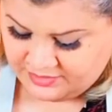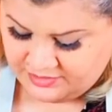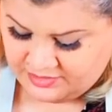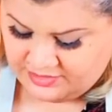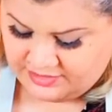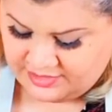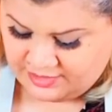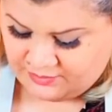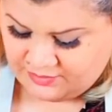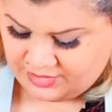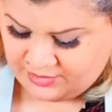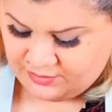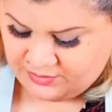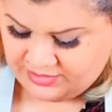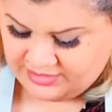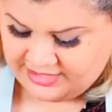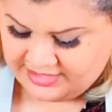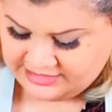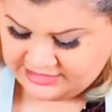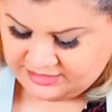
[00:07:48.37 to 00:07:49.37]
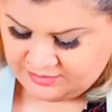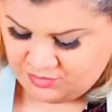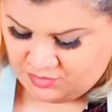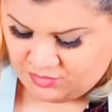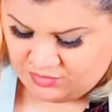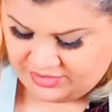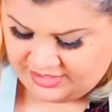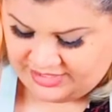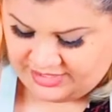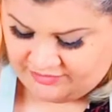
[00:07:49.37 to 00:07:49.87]
That way we'll get a
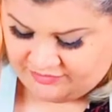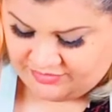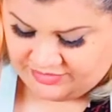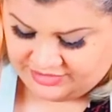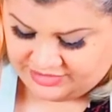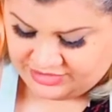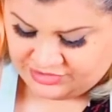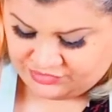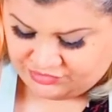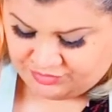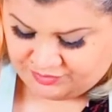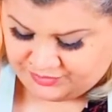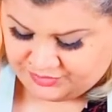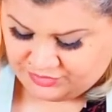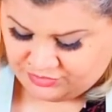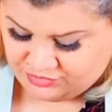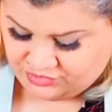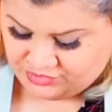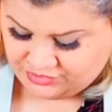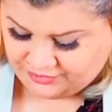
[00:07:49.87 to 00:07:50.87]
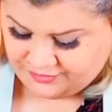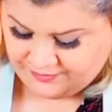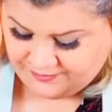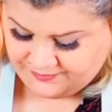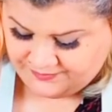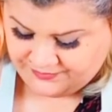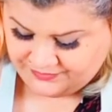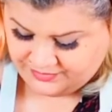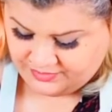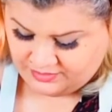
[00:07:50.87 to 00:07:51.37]
more even distribution
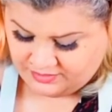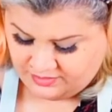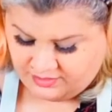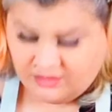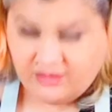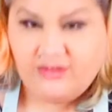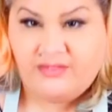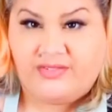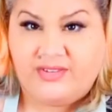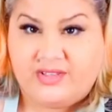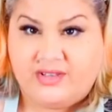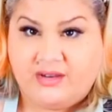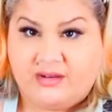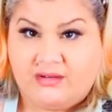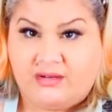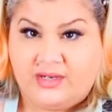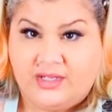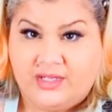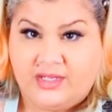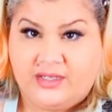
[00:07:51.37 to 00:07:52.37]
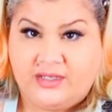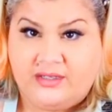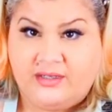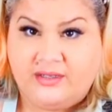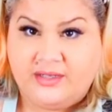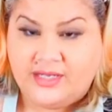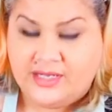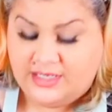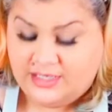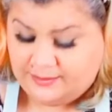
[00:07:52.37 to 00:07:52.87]
of the garlic
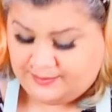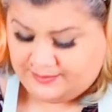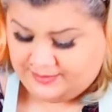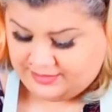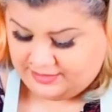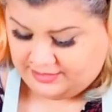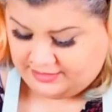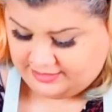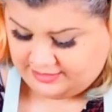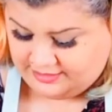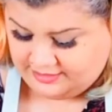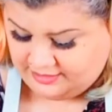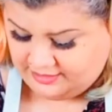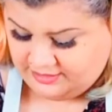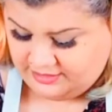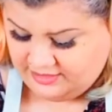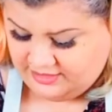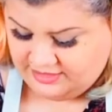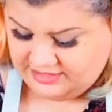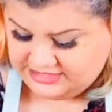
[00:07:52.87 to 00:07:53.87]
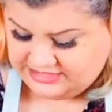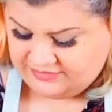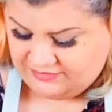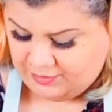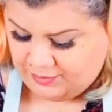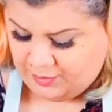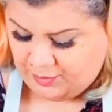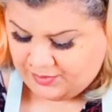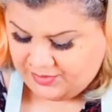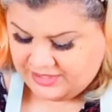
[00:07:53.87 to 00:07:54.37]
in the burger. Because if I
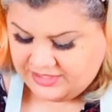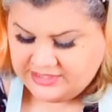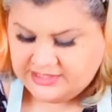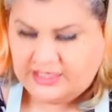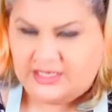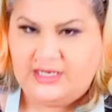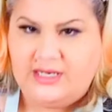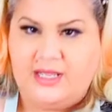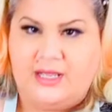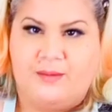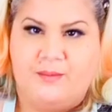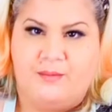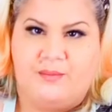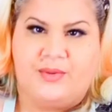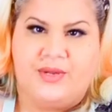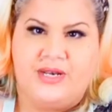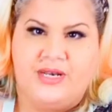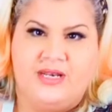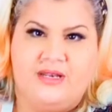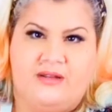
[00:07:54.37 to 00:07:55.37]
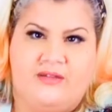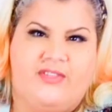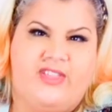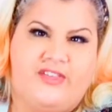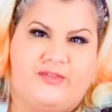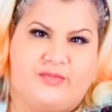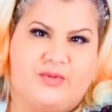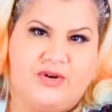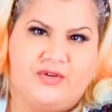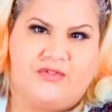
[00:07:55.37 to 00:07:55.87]
pop it as a lump and
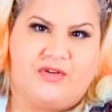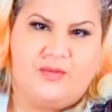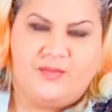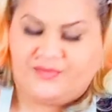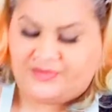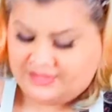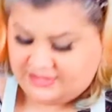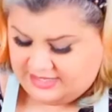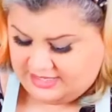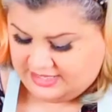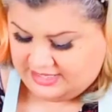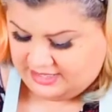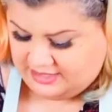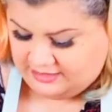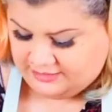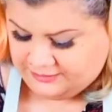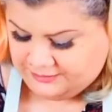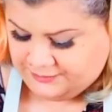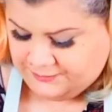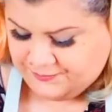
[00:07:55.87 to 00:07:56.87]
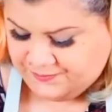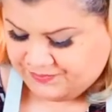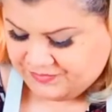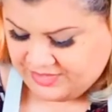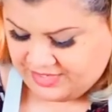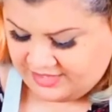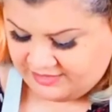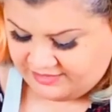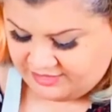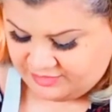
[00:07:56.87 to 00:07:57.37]
there's breadcrumbs in there,
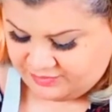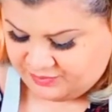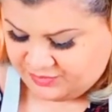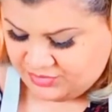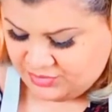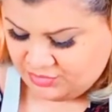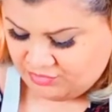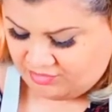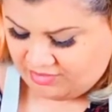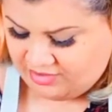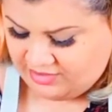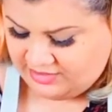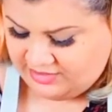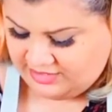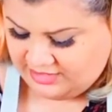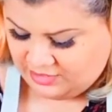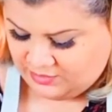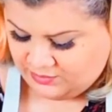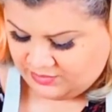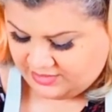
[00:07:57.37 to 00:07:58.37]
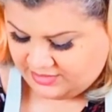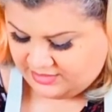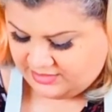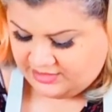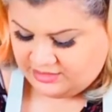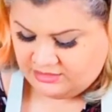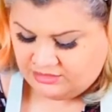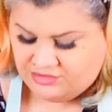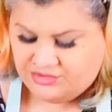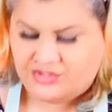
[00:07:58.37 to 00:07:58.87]
as it's puree and liquid,
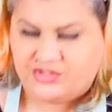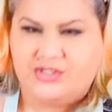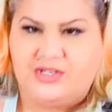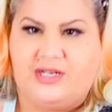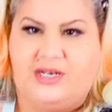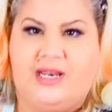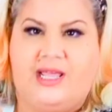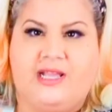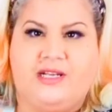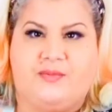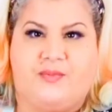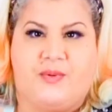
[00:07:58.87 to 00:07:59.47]
it'll just collect